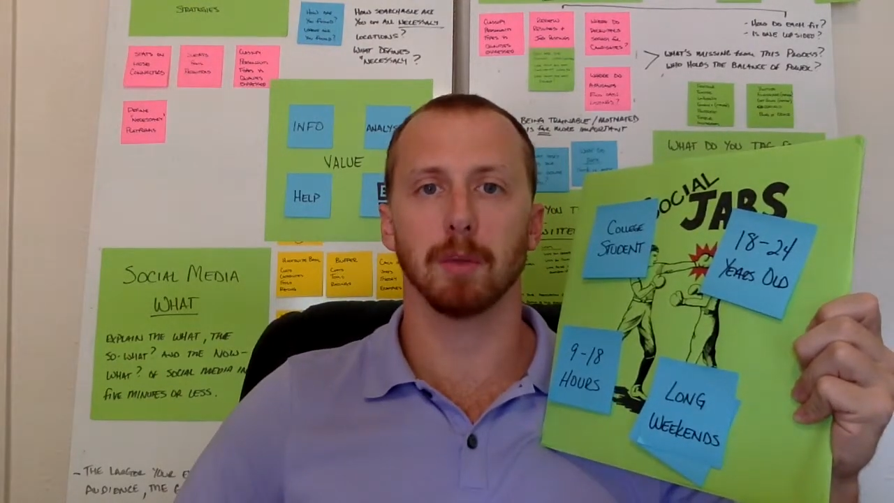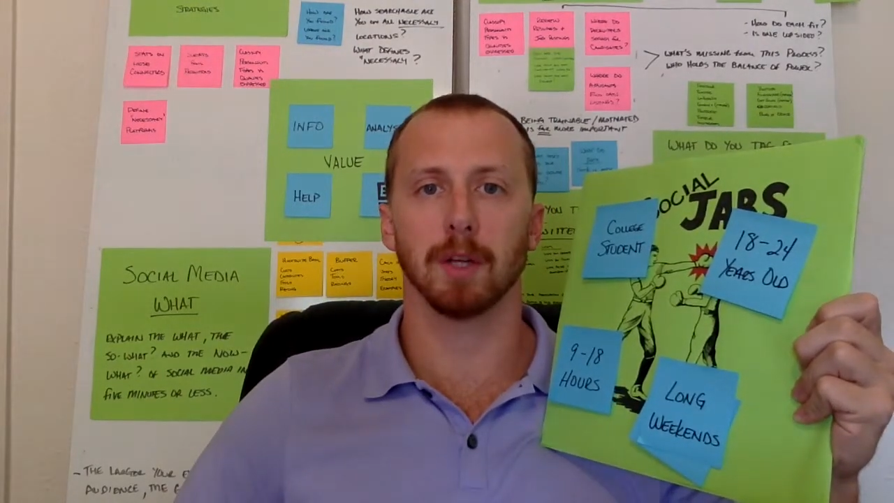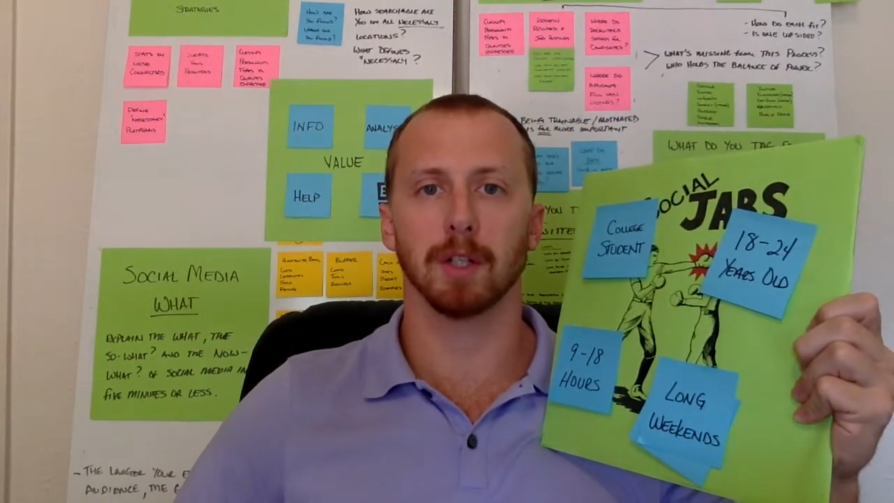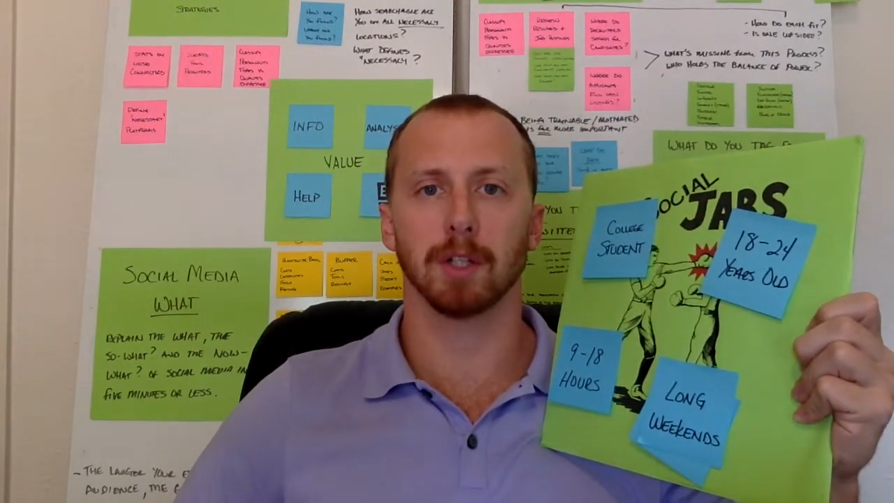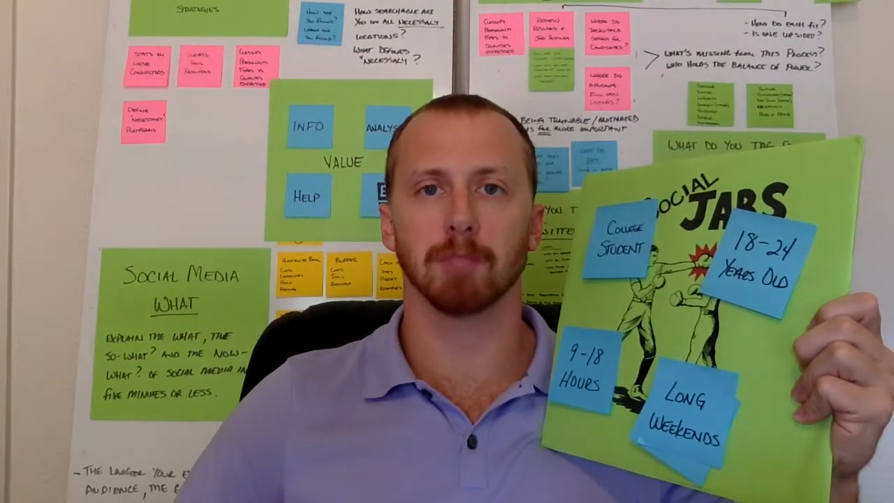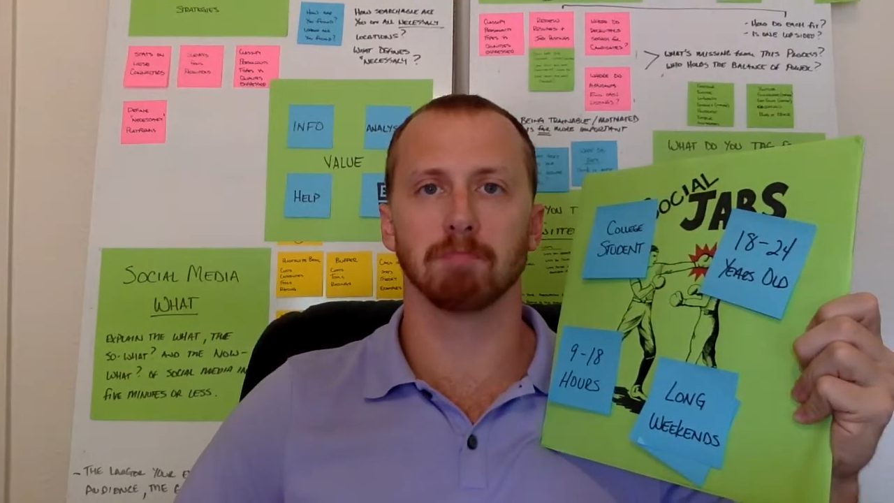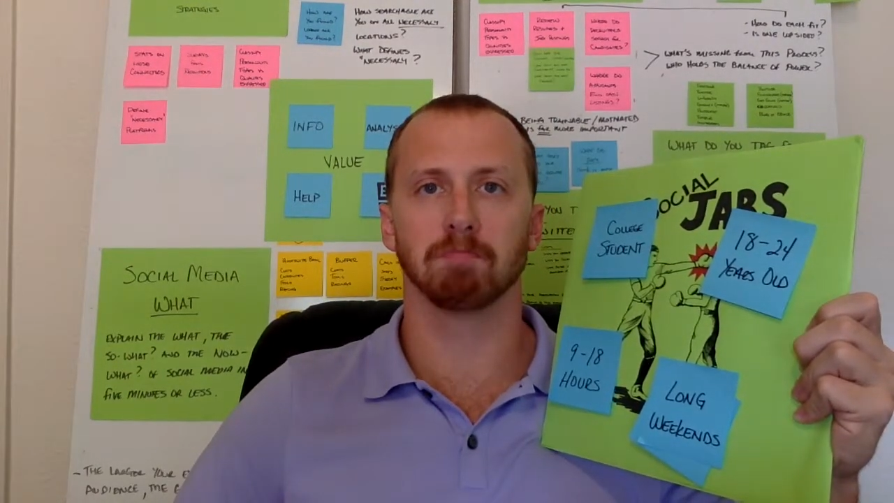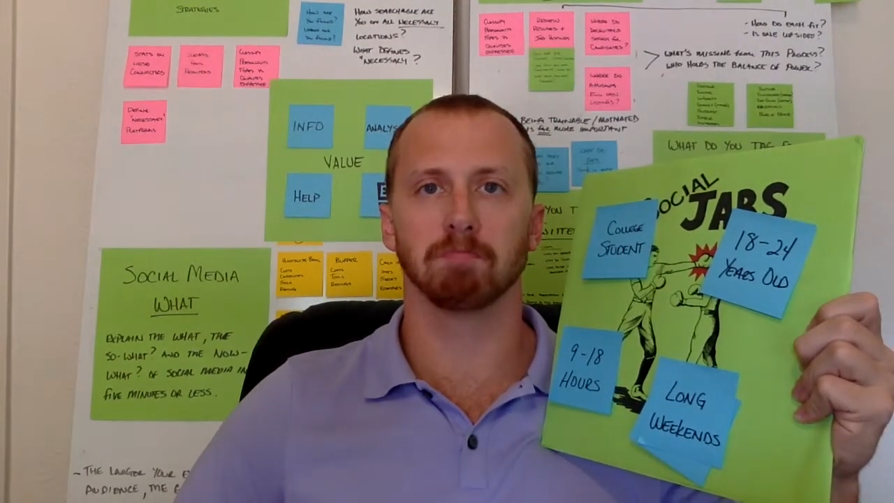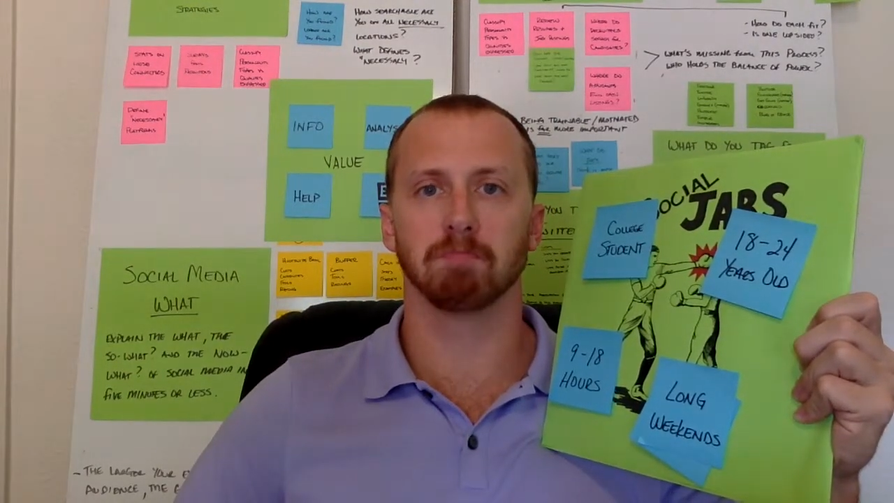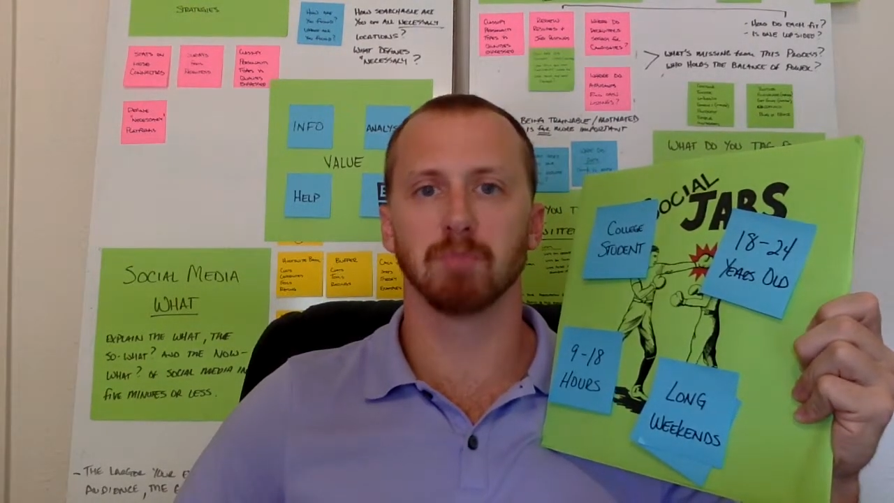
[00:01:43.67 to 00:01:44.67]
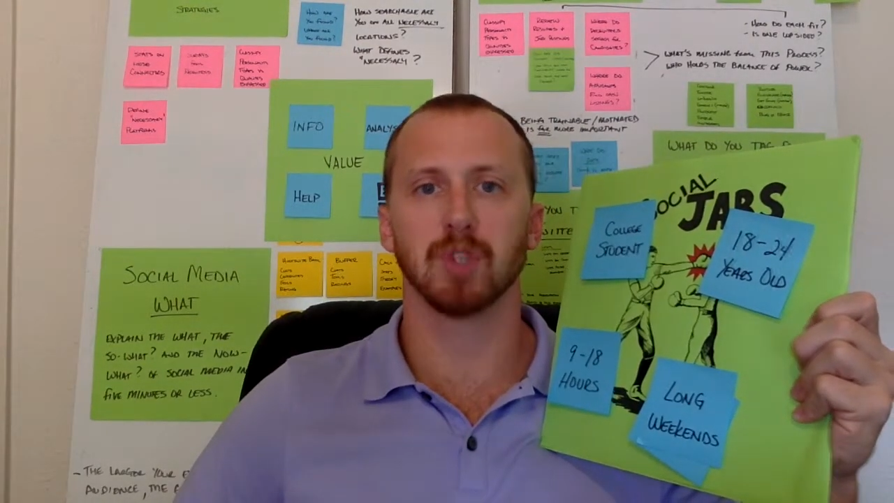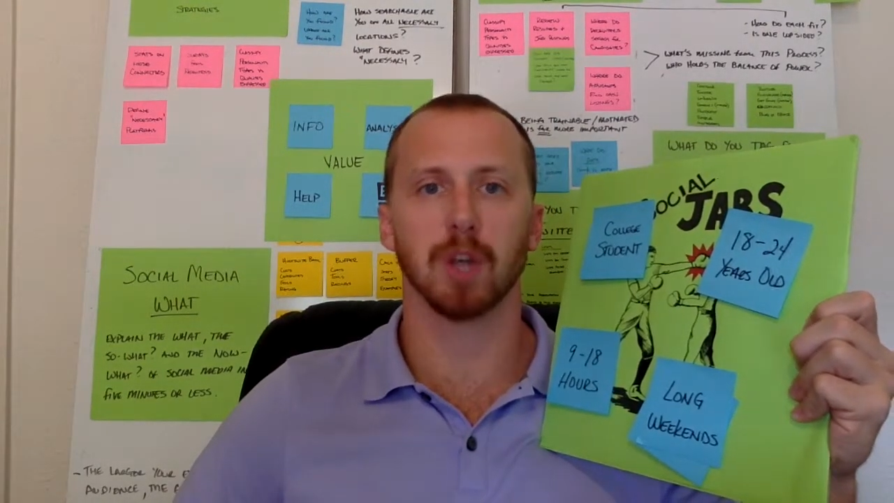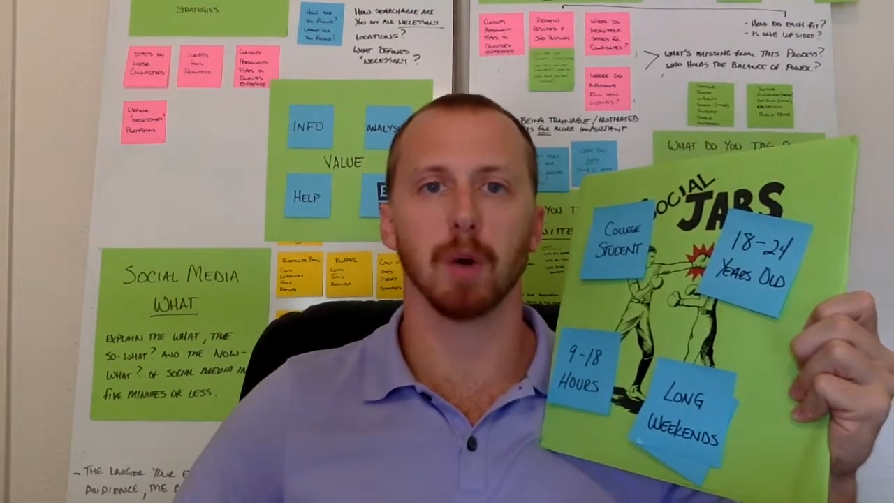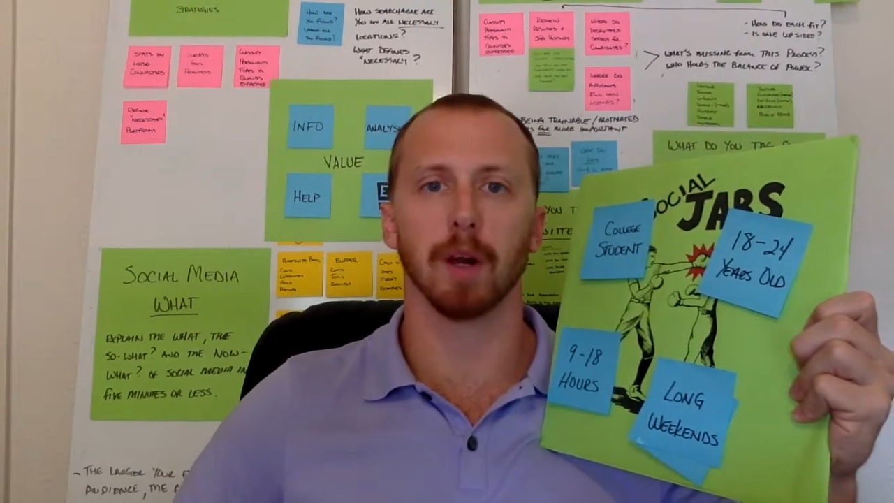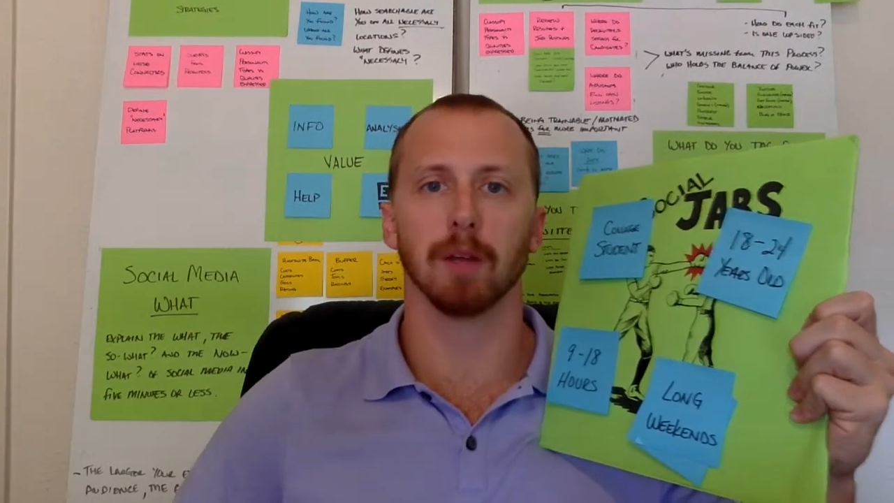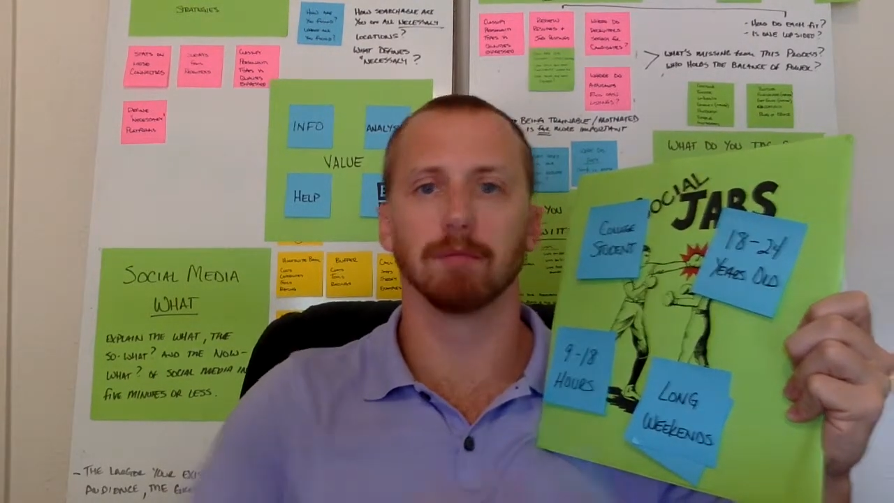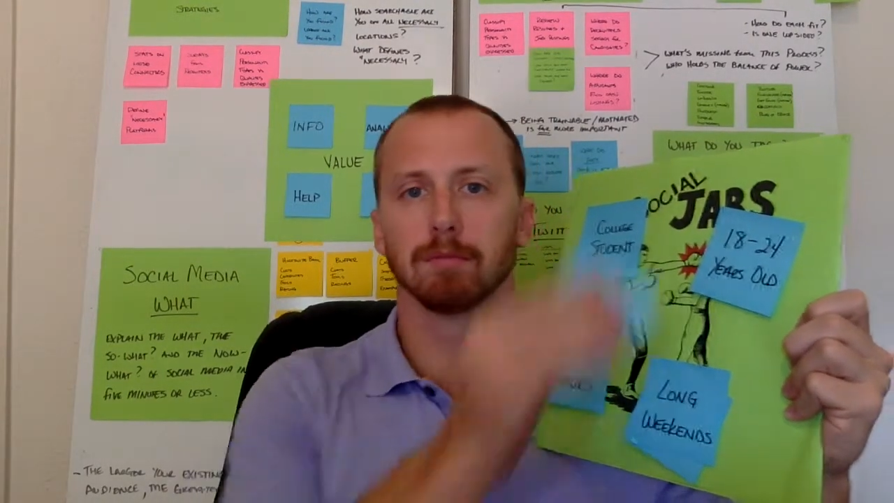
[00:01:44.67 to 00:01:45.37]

much soda.